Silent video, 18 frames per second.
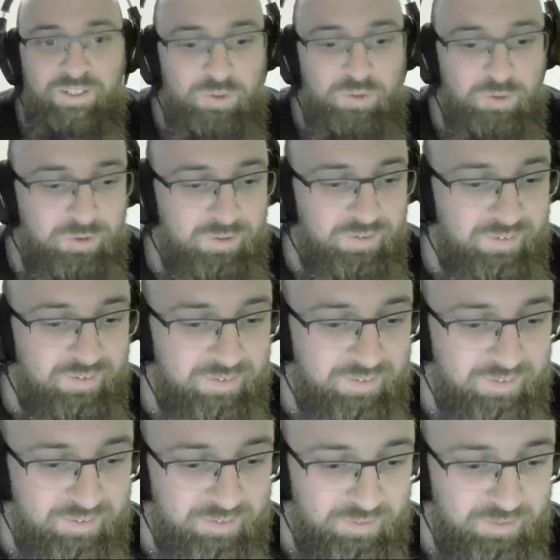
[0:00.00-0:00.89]
you
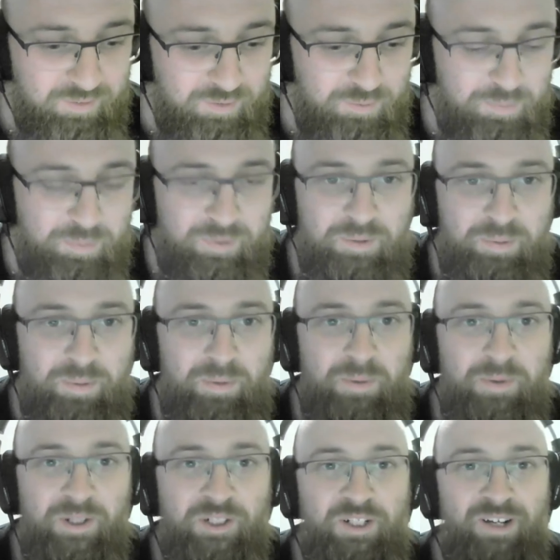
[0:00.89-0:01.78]

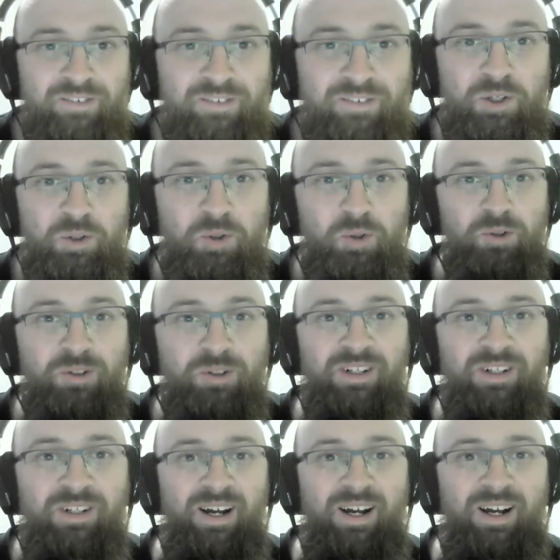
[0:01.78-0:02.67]
pretty much covered it all.
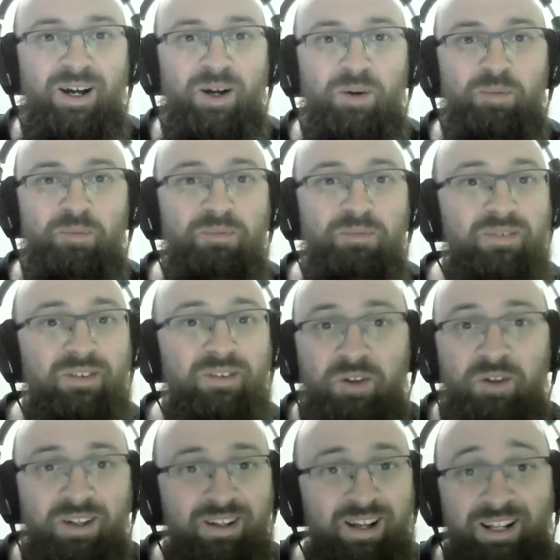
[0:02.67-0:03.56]

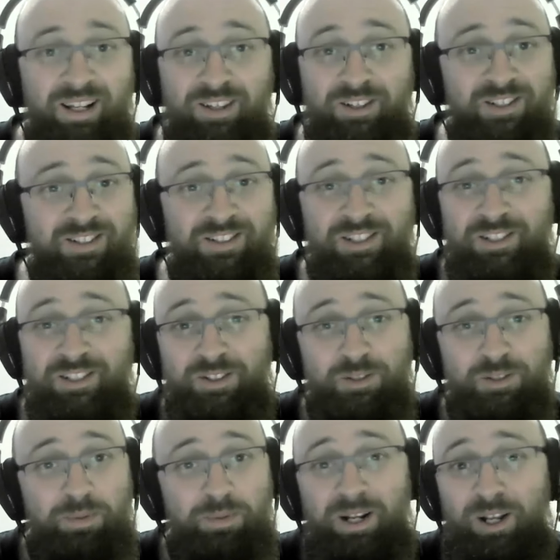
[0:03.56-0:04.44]
Like there's
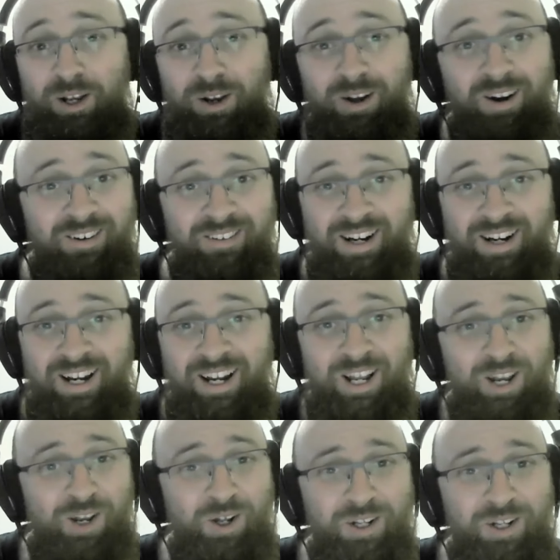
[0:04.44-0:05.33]
been a lot, right?
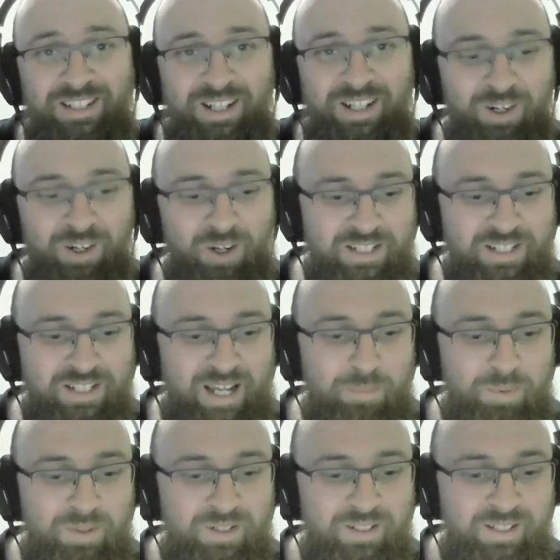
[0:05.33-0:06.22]
a lot's
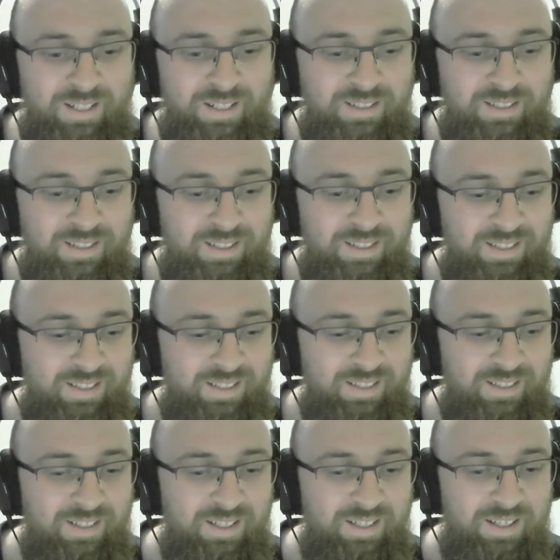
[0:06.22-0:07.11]
happened in.
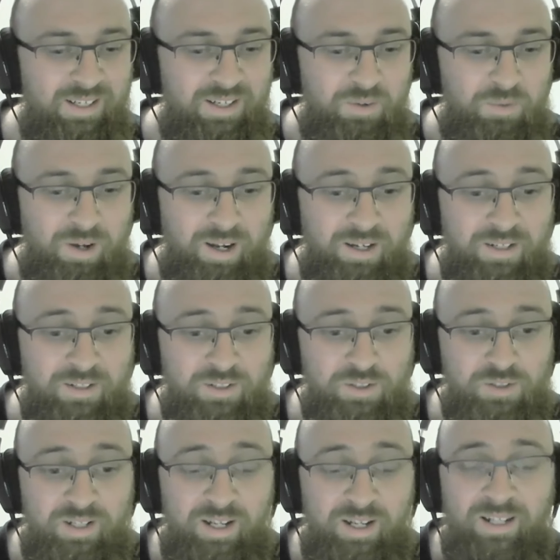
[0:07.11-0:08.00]
Well, I
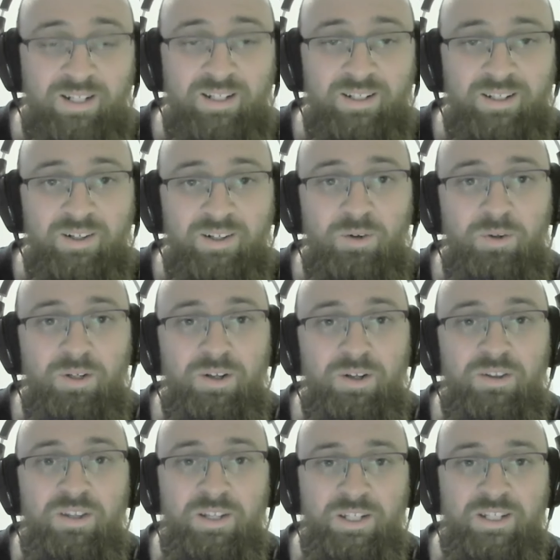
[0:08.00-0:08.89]
think only
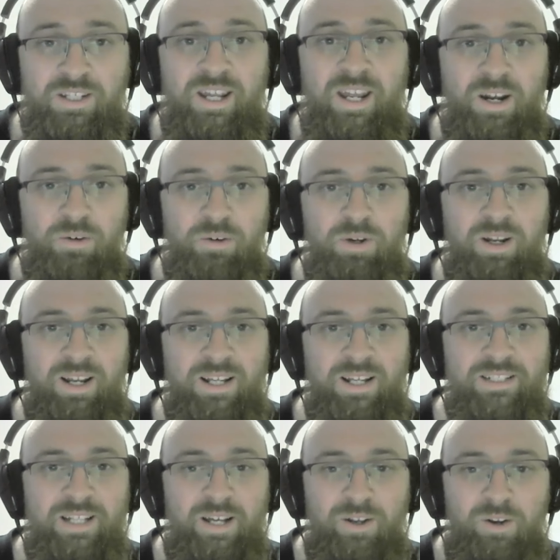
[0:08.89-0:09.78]
the other day I
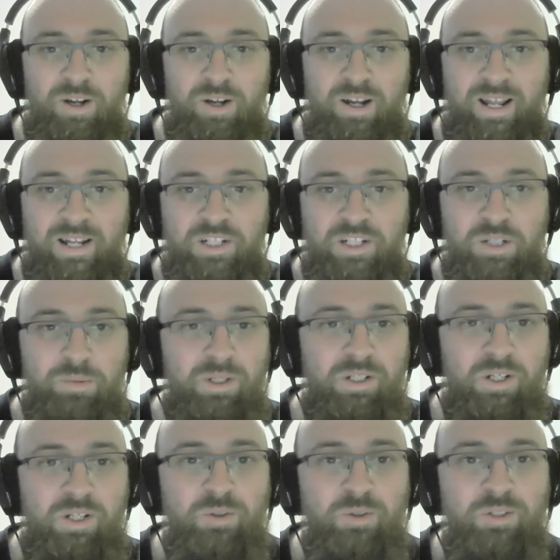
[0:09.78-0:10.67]
realized how long I'd actually
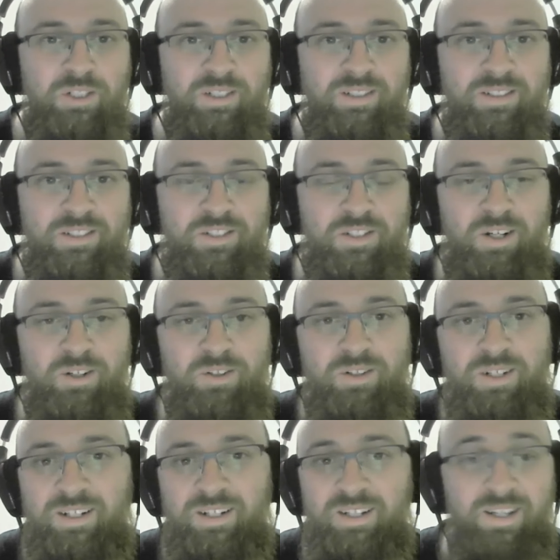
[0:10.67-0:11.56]
been coaching.
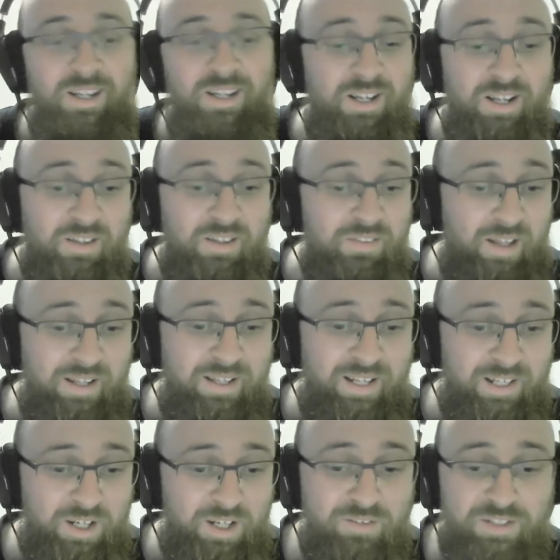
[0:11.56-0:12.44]
So I think
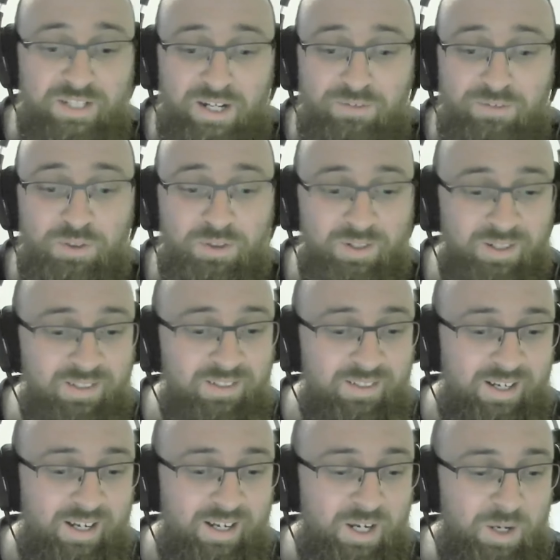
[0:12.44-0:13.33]
that covers everything.
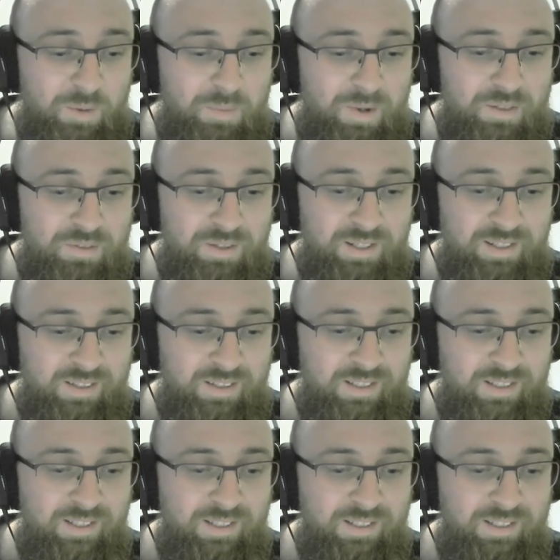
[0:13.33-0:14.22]
I think
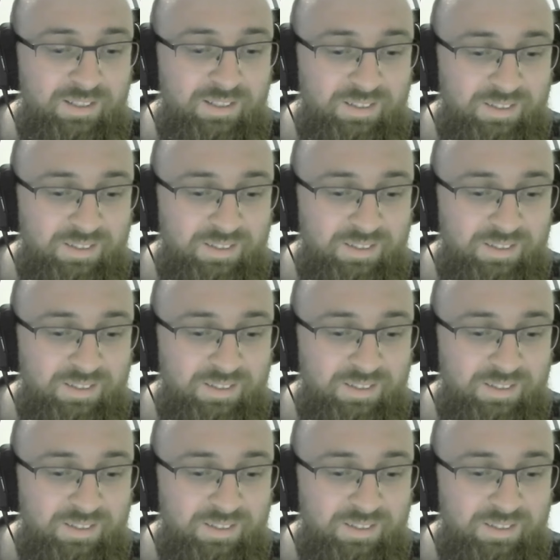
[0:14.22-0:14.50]
the